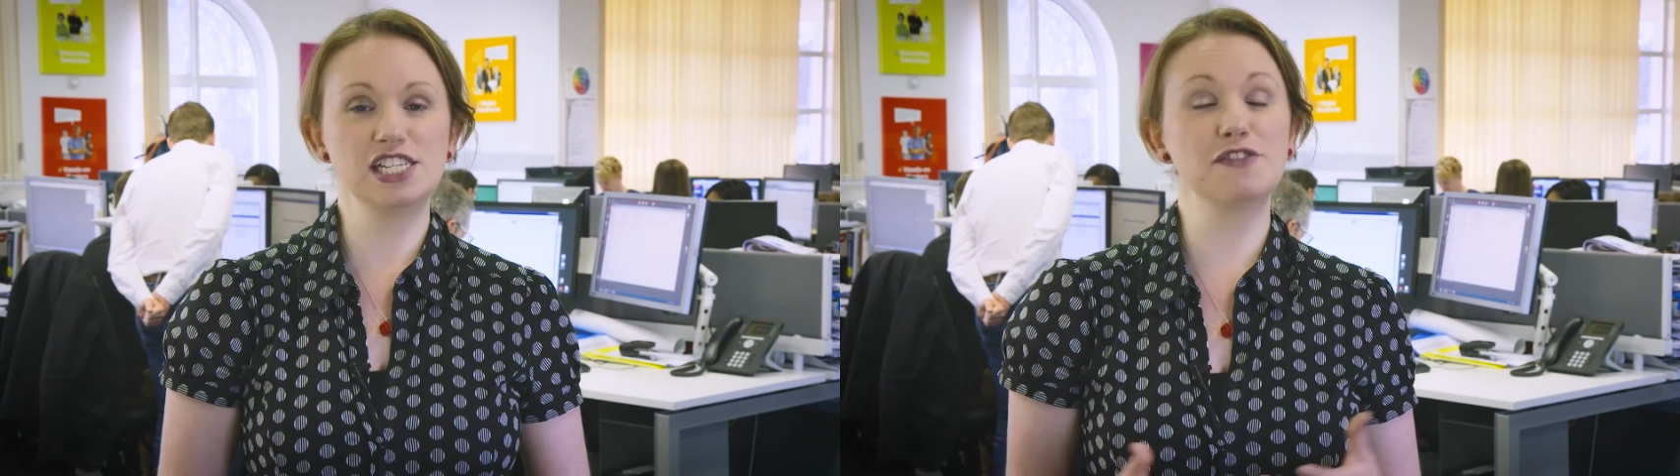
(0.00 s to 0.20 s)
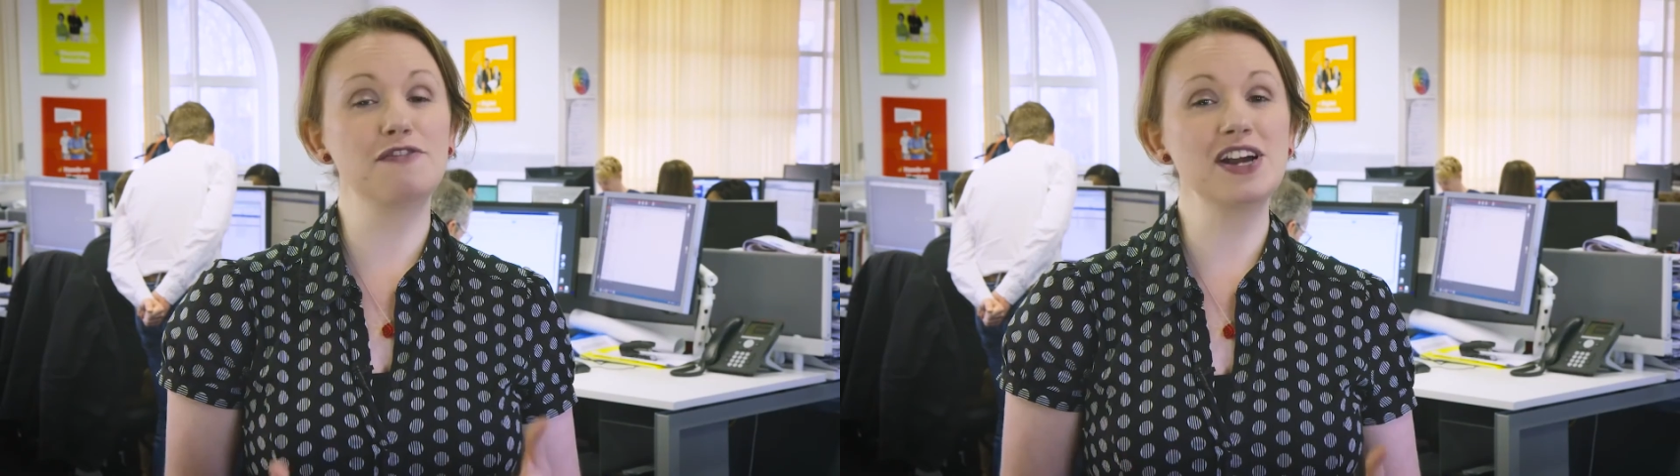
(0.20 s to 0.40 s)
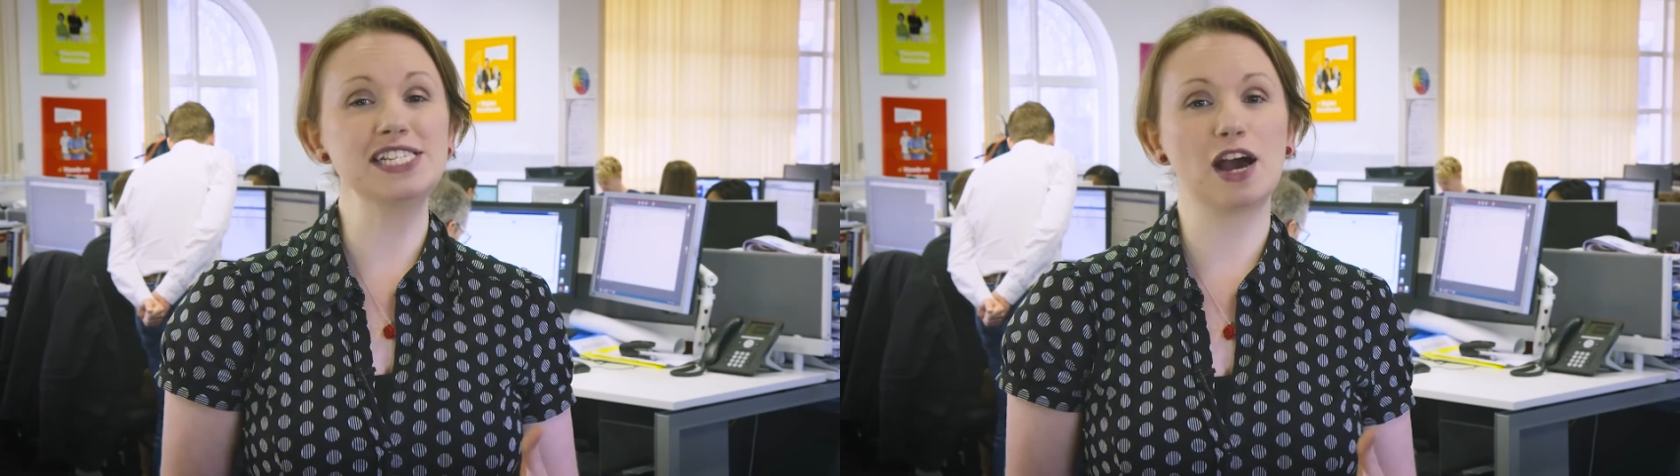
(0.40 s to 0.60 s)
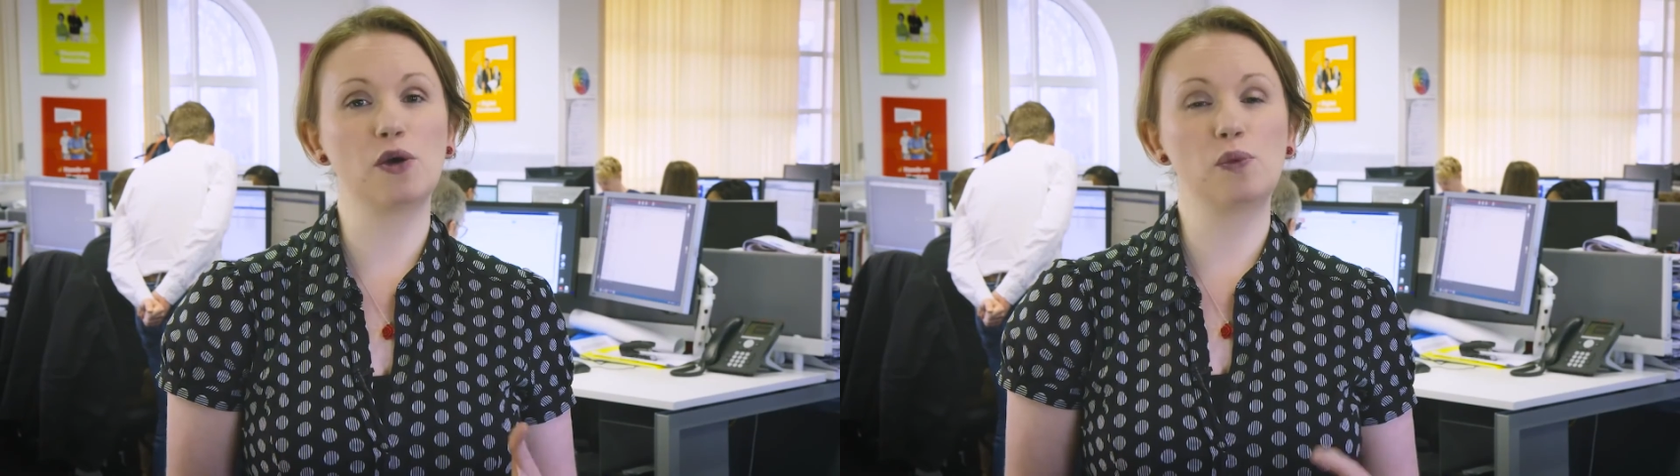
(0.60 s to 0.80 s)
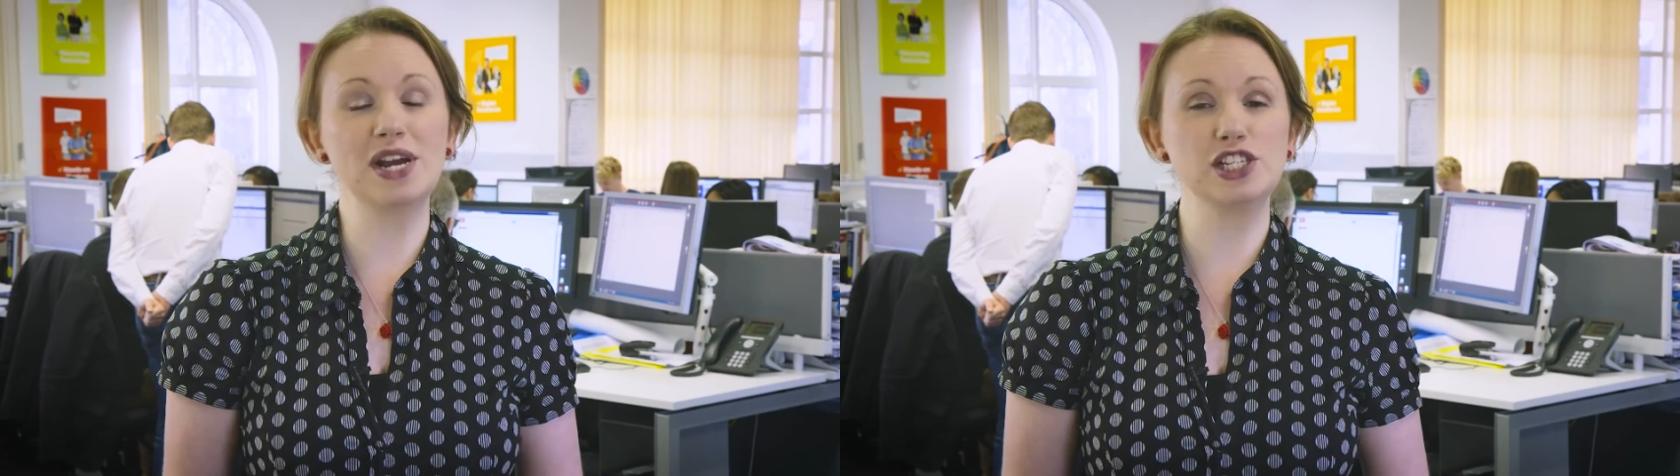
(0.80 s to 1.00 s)
To find
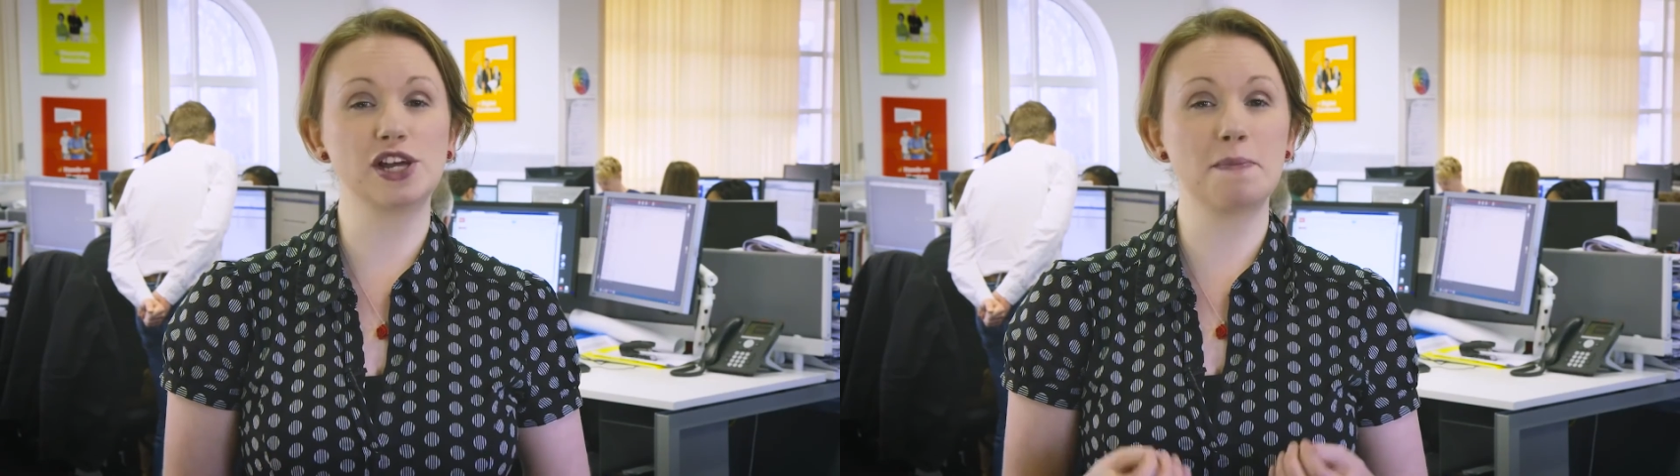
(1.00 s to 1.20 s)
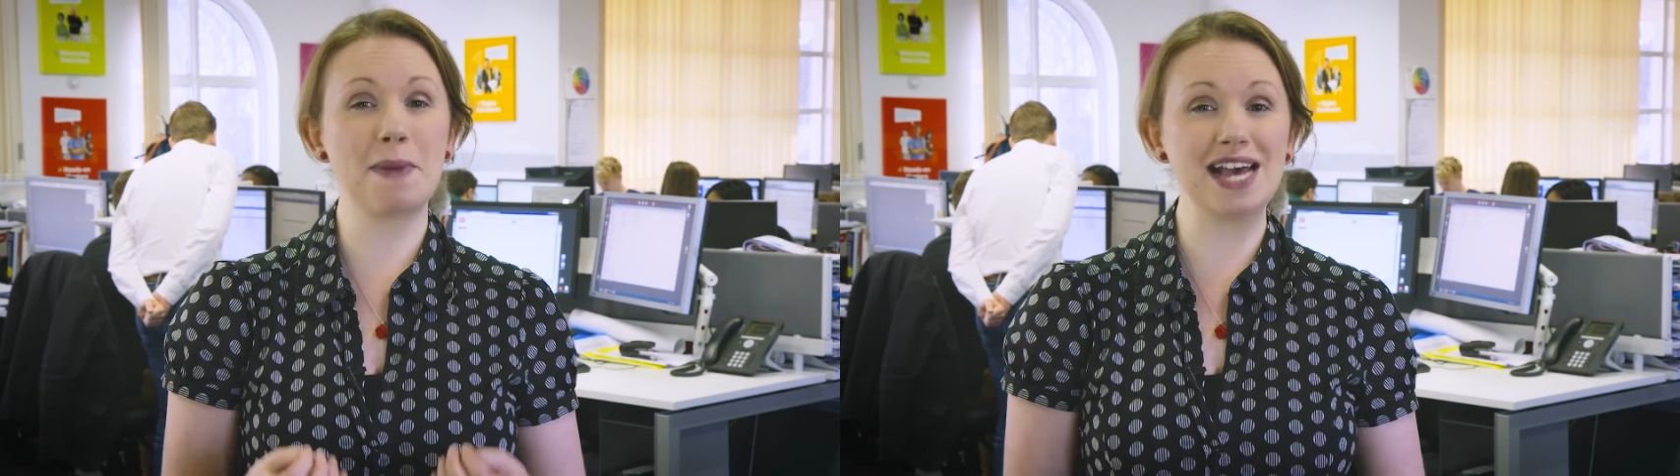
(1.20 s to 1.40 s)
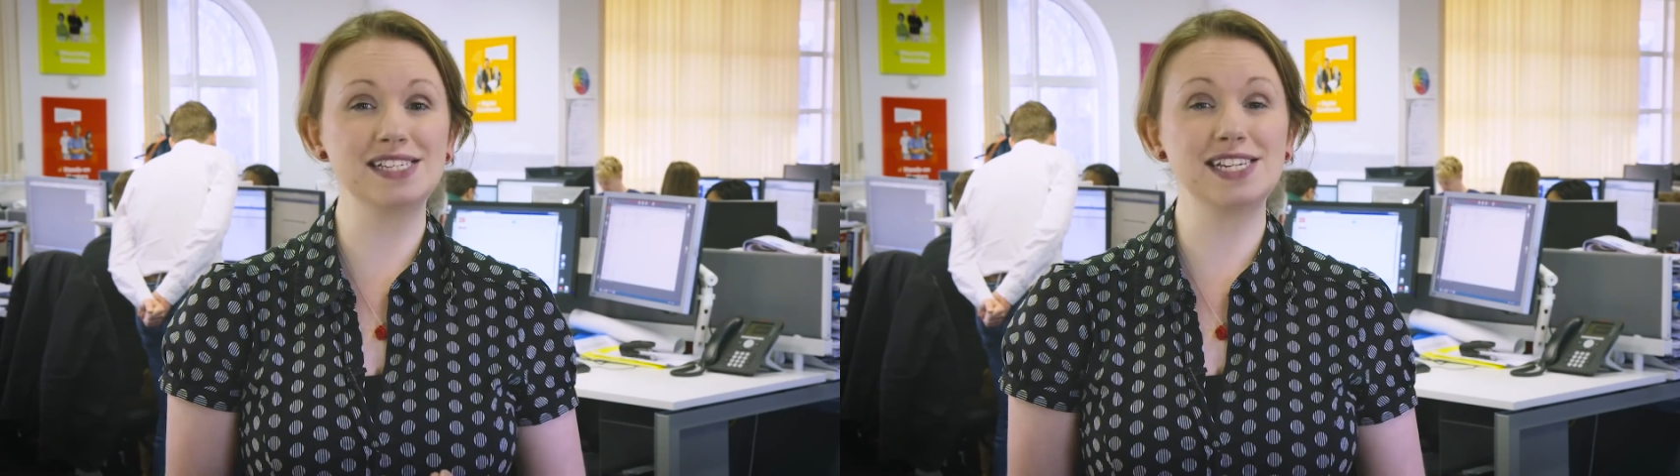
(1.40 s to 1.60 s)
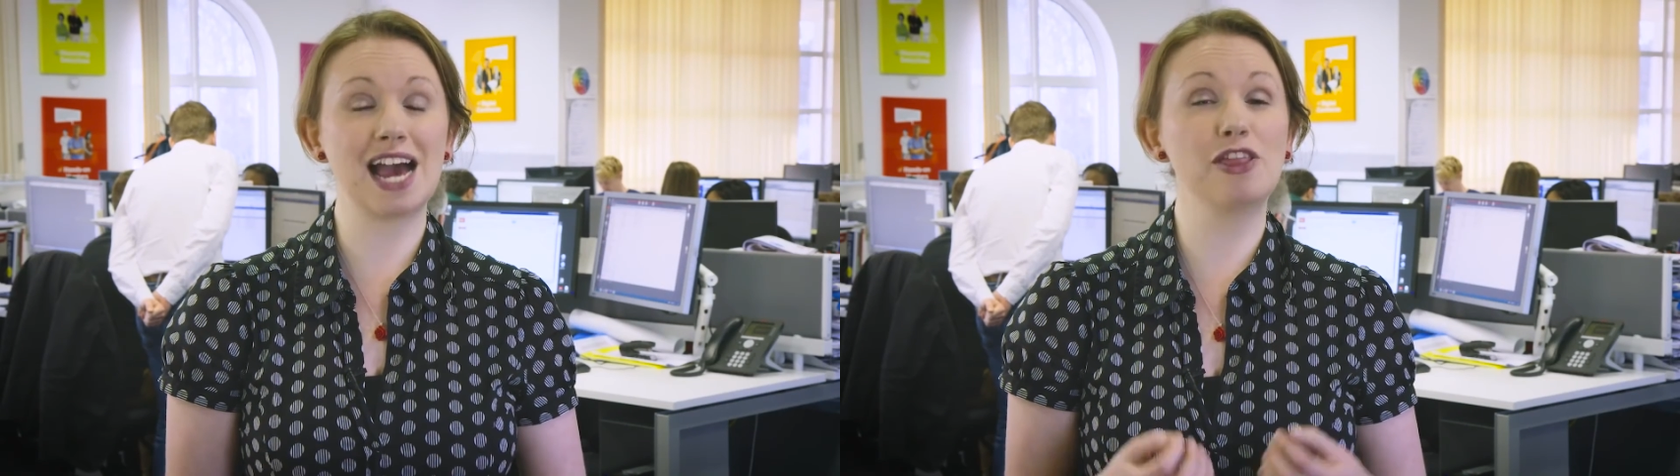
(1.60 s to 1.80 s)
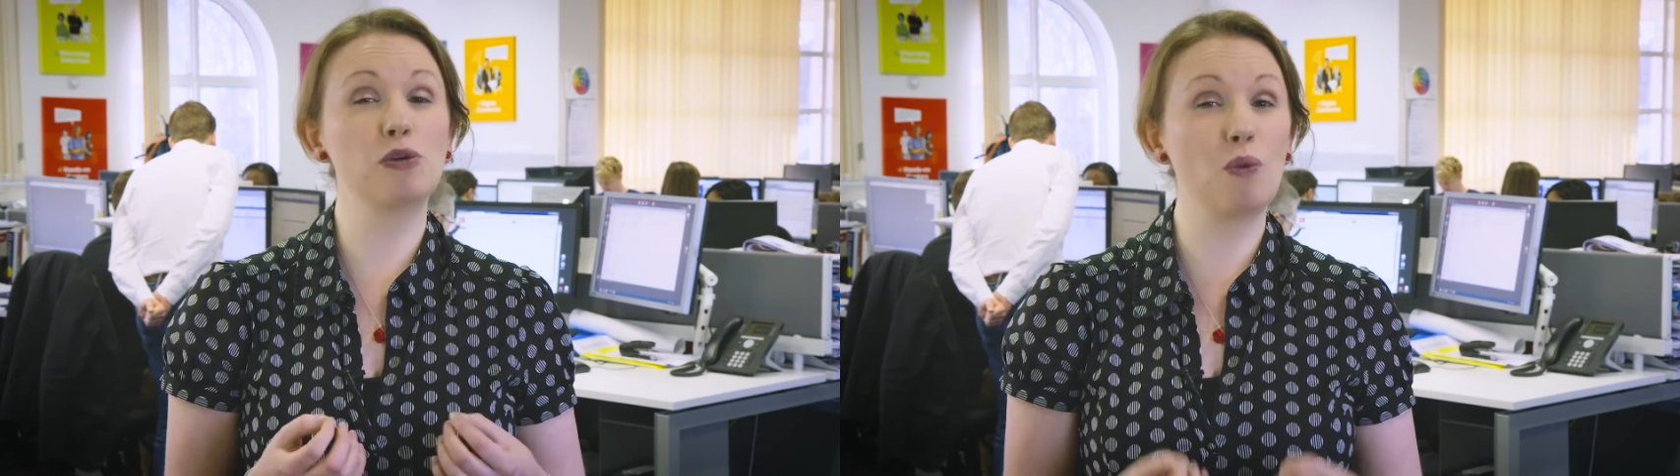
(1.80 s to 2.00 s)
out which are the best
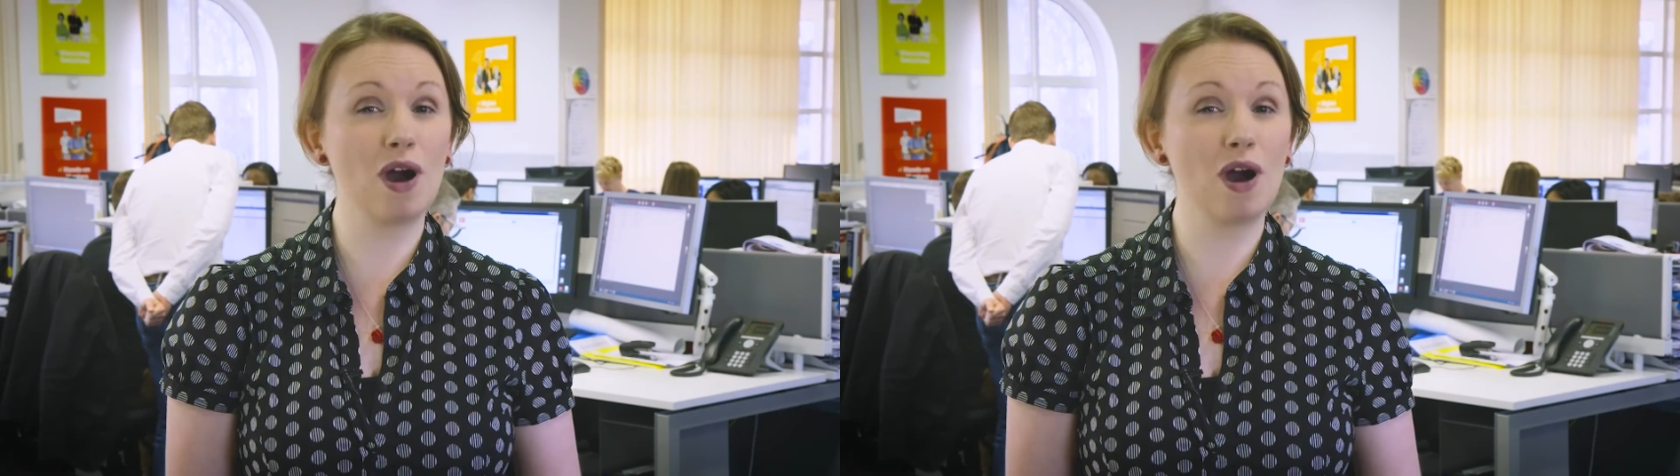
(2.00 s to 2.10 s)
and the